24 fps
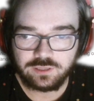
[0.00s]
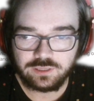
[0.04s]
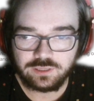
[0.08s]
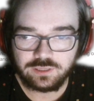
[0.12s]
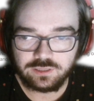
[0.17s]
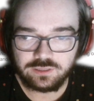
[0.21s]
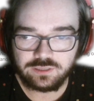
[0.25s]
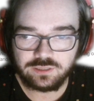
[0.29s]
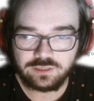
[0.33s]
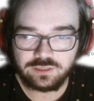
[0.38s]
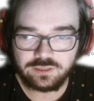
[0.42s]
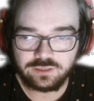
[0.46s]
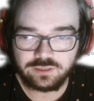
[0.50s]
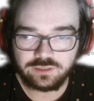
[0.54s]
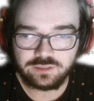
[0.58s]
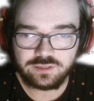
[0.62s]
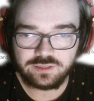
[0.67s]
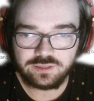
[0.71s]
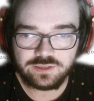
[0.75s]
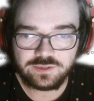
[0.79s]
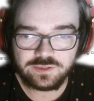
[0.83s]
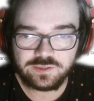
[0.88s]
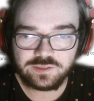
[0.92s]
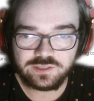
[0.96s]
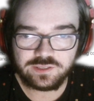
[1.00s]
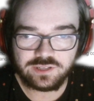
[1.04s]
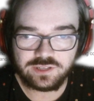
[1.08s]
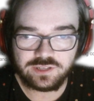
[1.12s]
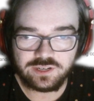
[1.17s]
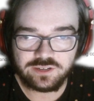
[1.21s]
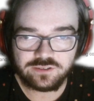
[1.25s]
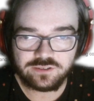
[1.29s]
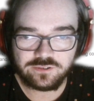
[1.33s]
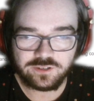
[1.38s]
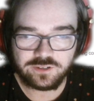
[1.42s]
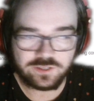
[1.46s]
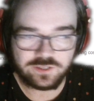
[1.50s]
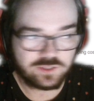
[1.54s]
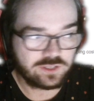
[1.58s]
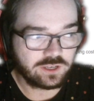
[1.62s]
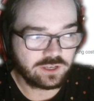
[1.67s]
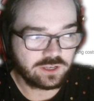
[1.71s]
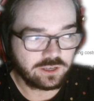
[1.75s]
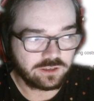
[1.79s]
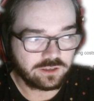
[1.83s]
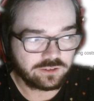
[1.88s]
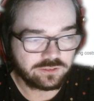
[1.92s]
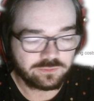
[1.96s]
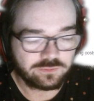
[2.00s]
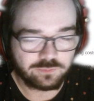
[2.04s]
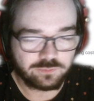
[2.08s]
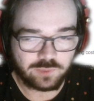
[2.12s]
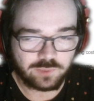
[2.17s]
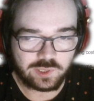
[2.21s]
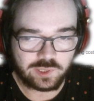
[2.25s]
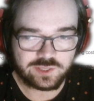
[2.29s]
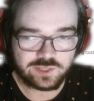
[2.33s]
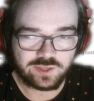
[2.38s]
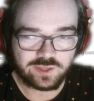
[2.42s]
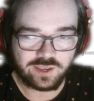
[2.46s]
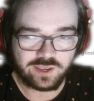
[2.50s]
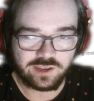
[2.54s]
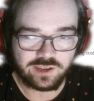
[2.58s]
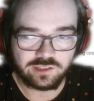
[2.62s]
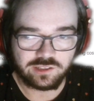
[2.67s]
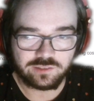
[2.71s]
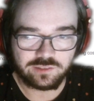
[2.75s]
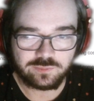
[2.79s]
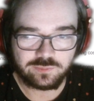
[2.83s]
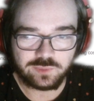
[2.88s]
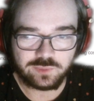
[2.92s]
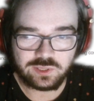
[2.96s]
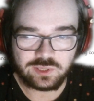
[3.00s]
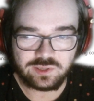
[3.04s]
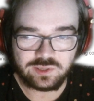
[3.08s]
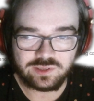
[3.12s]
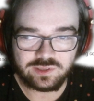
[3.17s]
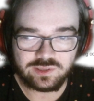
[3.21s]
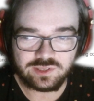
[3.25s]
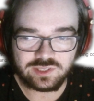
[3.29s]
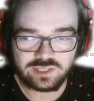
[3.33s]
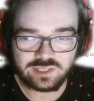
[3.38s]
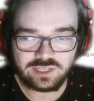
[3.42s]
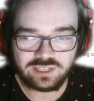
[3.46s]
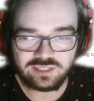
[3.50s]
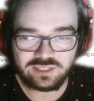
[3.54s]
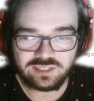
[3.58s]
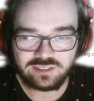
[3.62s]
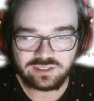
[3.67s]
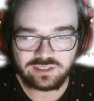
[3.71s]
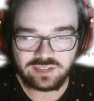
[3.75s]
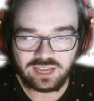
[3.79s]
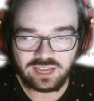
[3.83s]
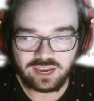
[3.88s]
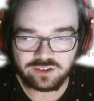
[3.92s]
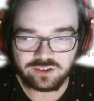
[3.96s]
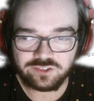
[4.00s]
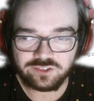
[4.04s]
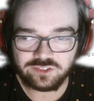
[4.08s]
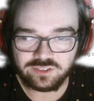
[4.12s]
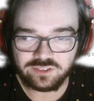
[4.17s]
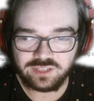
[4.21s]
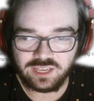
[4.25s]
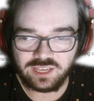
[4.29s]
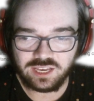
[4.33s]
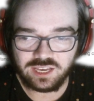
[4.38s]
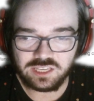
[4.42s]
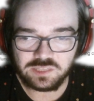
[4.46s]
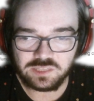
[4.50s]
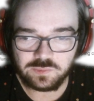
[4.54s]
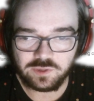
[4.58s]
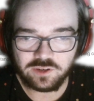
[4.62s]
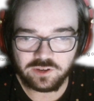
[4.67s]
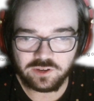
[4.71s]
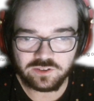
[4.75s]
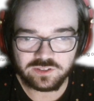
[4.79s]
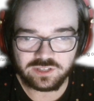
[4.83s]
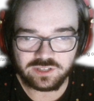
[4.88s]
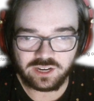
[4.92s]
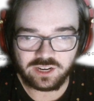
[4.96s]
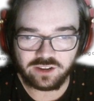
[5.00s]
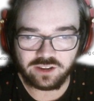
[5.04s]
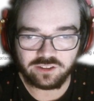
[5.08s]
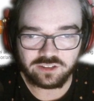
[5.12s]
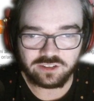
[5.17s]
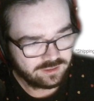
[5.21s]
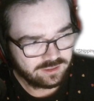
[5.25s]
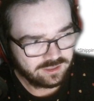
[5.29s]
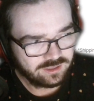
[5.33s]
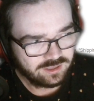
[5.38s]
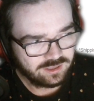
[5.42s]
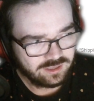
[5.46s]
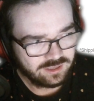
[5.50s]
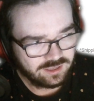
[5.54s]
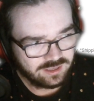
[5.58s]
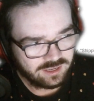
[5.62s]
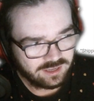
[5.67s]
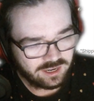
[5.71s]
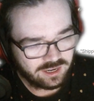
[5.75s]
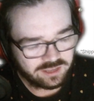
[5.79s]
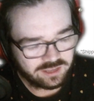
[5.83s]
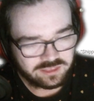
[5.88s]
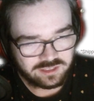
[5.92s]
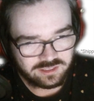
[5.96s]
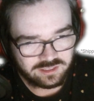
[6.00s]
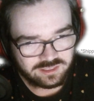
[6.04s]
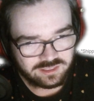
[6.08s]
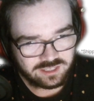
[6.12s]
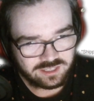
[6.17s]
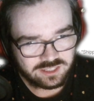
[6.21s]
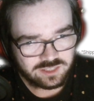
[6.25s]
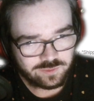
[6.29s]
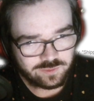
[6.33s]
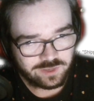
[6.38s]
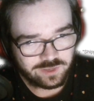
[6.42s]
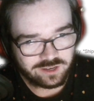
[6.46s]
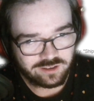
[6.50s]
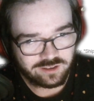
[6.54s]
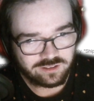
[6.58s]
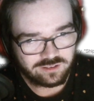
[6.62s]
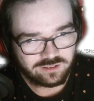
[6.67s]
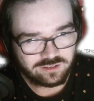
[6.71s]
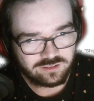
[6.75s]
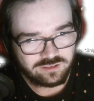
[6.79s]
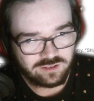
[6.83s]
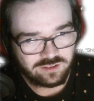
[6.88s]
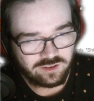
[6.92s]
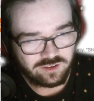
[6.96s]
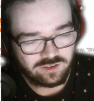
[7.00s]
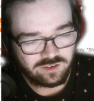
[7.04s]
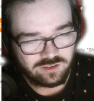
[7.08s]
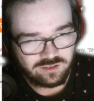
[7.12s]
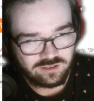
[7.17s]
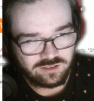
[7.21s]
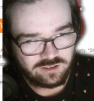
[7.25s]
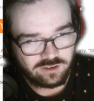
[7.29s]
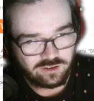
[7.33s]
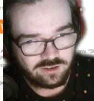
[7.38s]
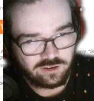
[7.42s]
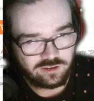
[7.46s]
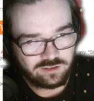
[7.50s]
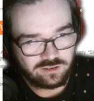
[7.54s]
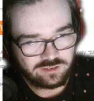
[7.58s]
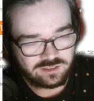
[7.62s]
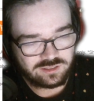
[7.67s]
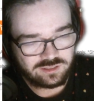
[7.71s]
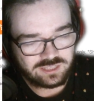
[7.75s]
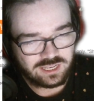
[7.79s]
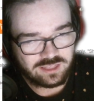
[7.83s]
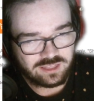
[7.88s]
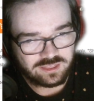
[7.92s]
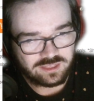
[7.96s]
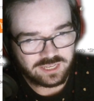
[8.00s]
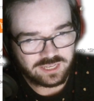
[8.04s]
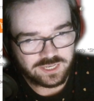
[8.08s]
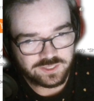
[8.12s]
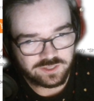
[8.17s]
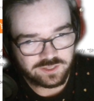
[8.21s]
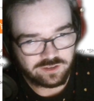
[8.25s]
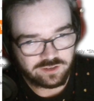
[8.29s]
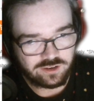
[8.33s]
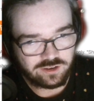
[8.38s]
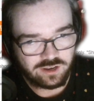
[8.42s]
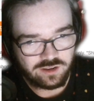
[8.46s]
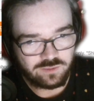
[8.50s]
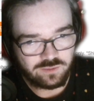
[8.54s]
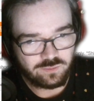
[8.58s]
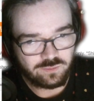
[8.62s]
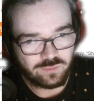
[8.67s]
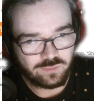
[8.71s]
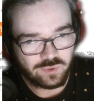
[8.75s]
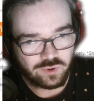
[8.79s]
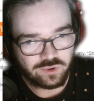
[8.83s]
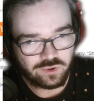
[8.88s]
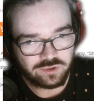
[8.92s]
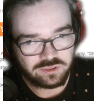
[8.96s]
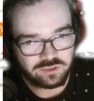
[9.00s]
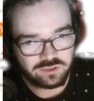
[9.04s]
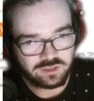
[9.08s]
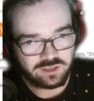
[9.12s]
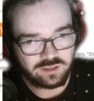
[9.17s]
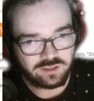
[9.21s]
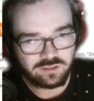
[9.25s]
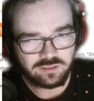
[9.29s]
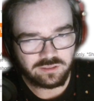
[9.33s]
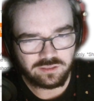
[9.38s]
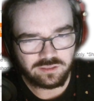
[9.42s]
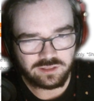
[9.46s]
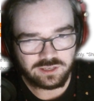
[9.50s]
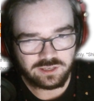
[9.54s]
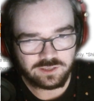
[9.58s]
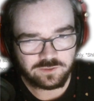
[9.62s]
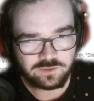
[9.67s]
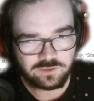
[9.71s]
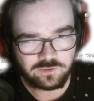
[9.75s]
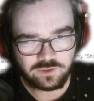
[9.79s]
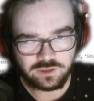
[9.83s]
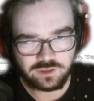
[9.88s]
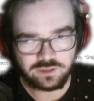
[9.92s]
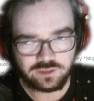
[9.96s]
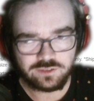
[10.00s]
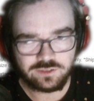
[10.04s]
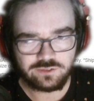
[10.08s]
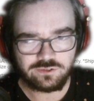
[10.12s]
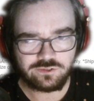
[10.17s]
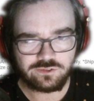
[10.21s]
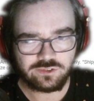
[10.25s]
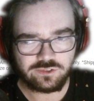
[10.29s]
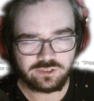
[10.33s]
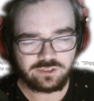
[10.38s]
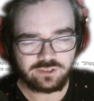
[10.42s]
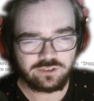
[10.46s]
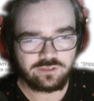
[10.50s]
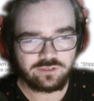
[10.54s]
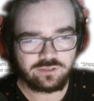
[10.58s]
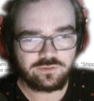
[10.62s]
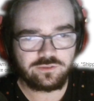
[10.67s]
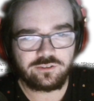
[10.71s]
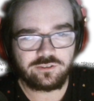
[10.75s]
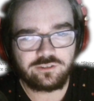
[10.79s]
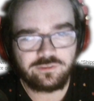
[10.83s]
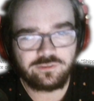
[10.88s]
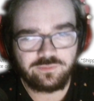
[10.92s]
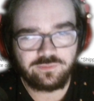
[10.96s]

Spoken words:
This is an interesting B style because it actually has personality. I think that's about 10,000 yen more than these figures usually go for,